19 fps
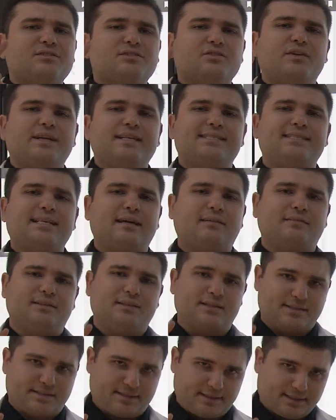3
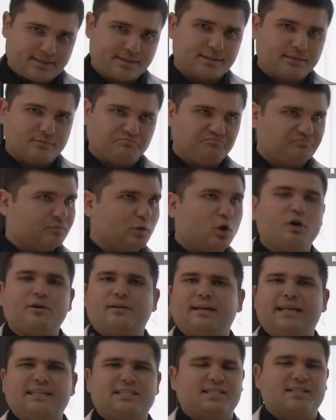sentences,
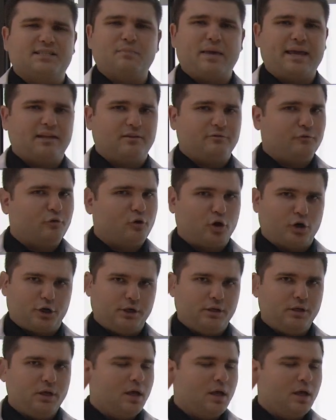or let's just make it 4.